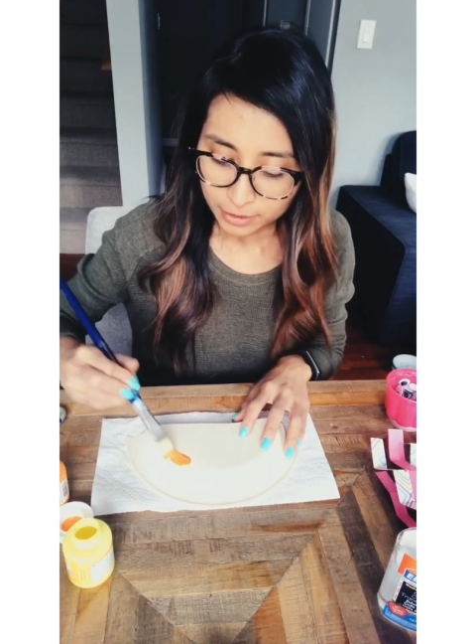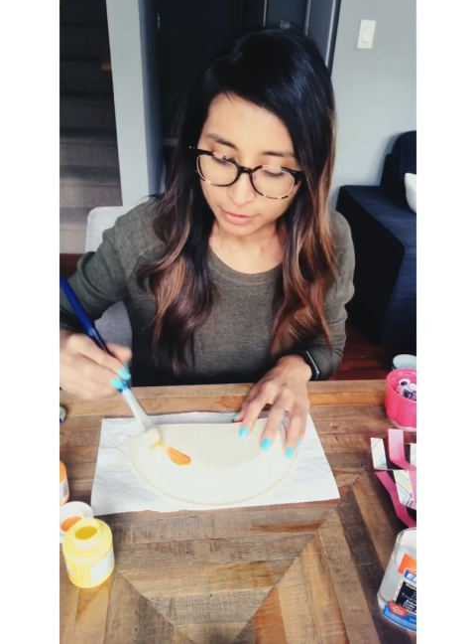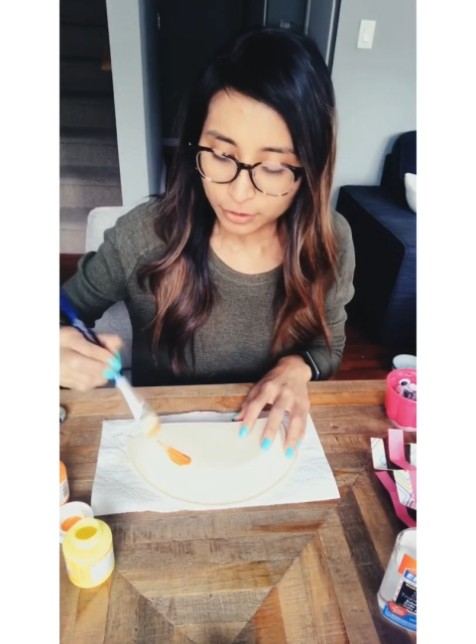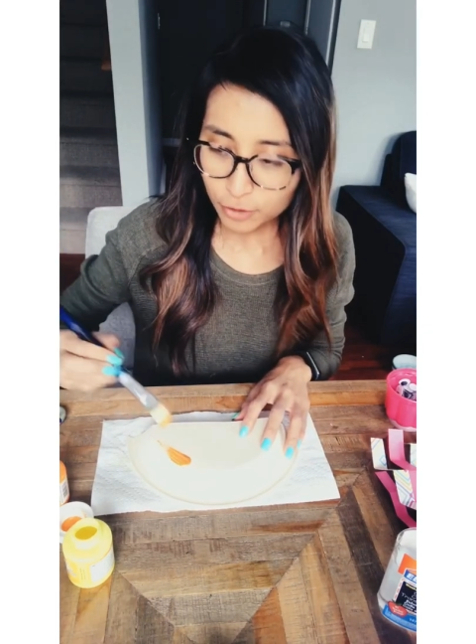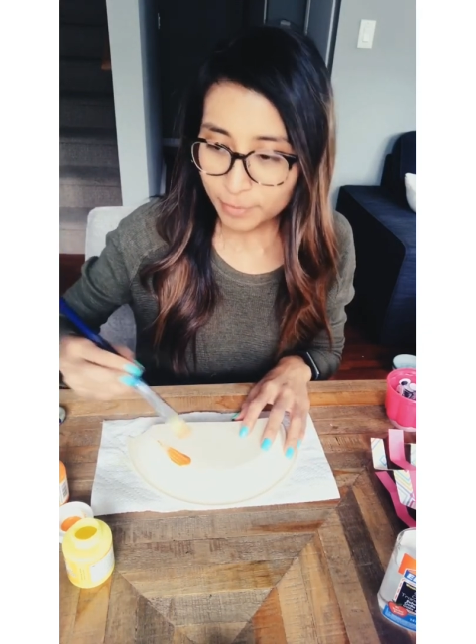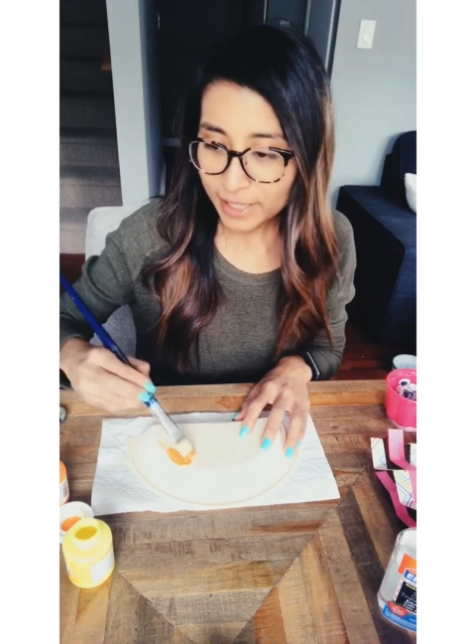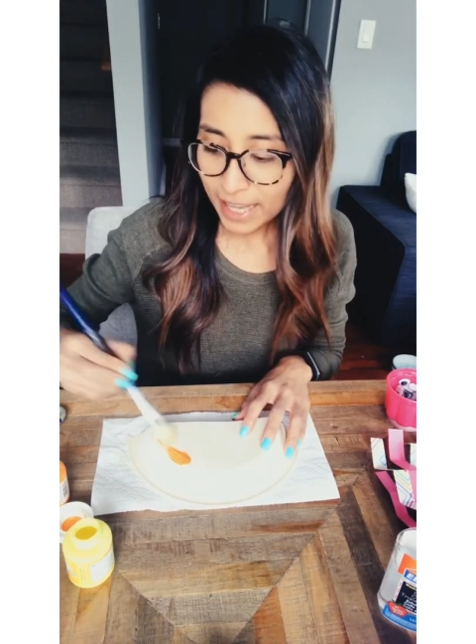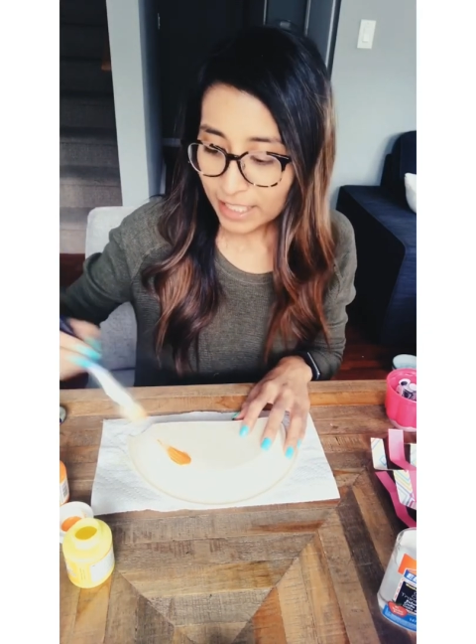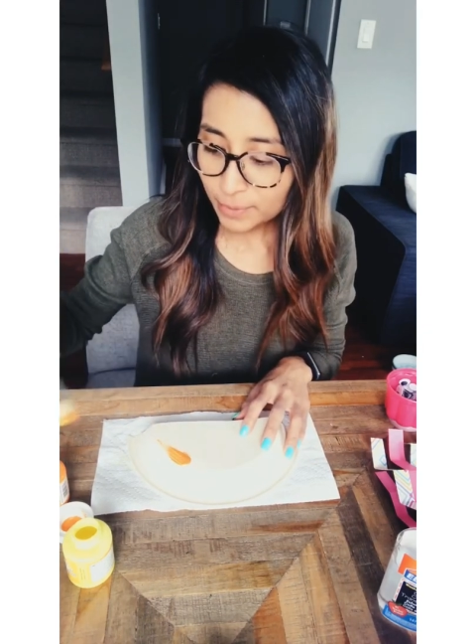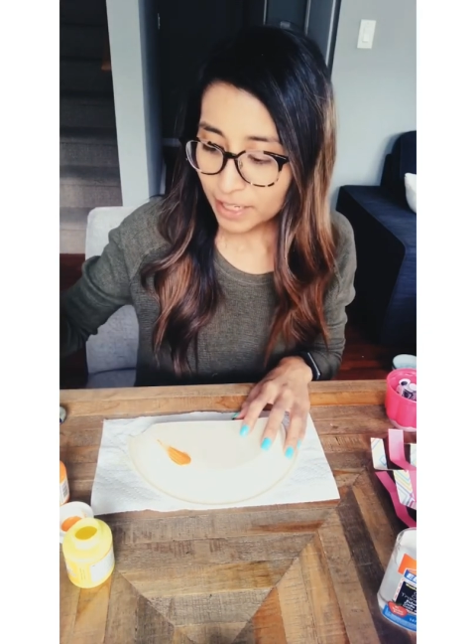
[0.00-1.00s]
So my
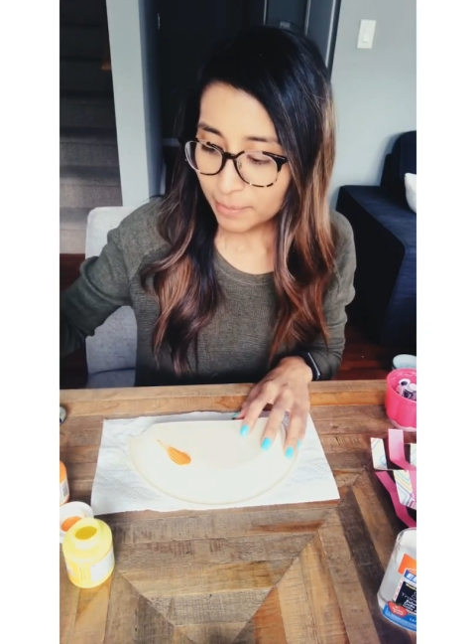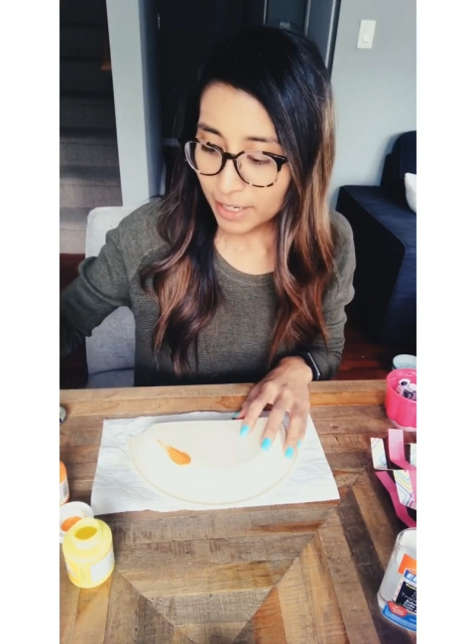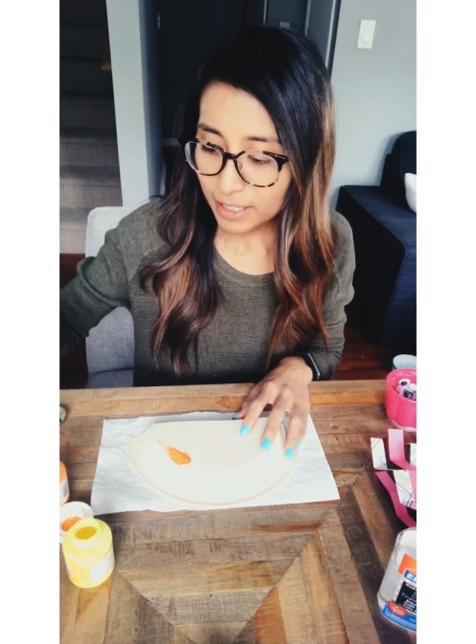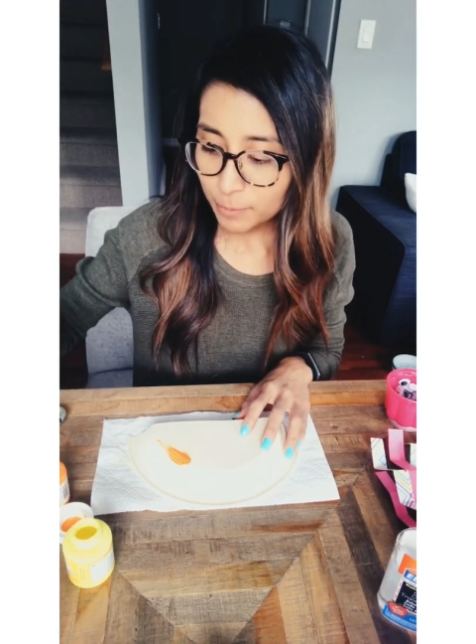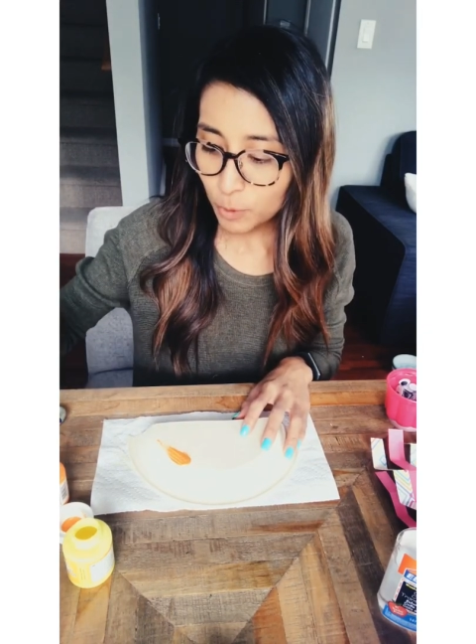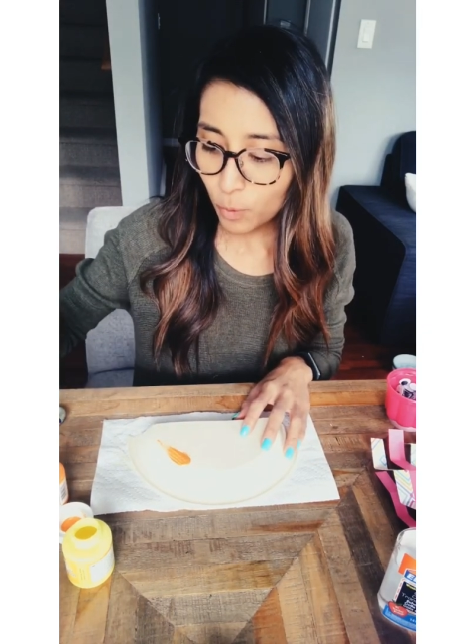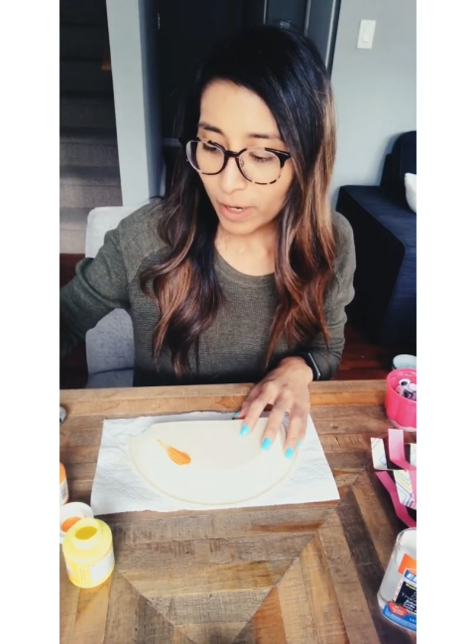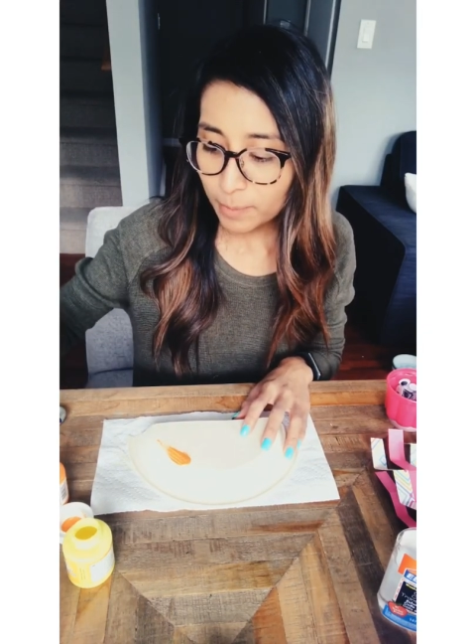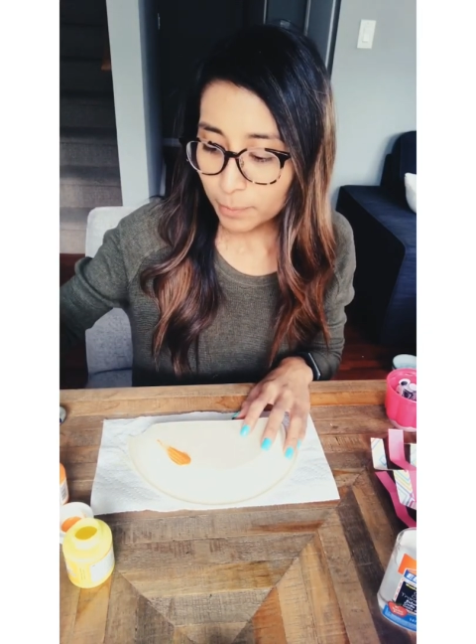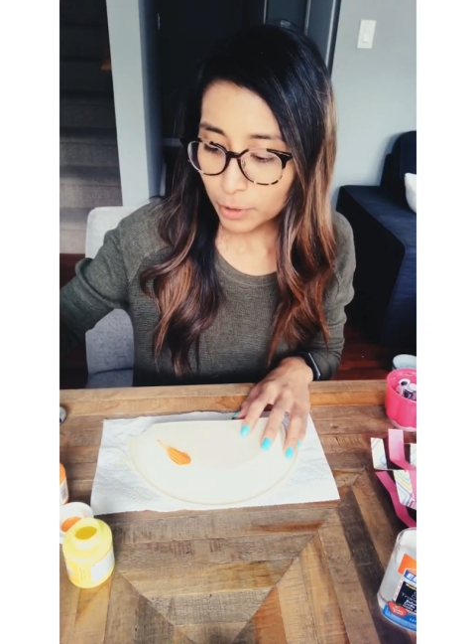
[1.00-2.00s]
last one, I made him quite
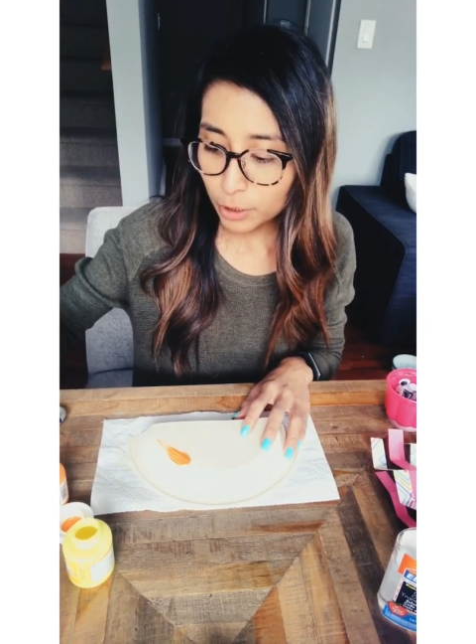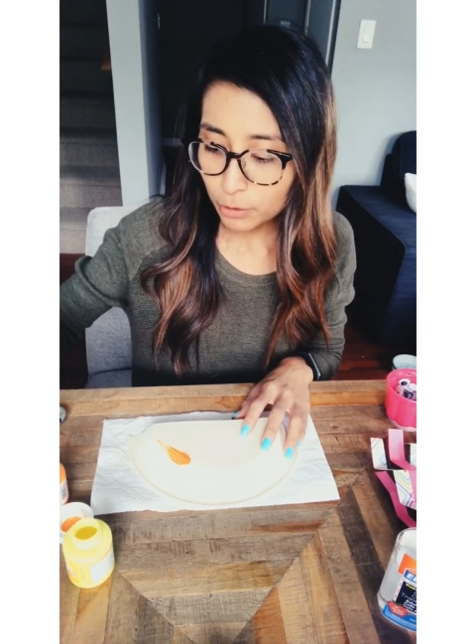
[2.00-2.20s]
blue.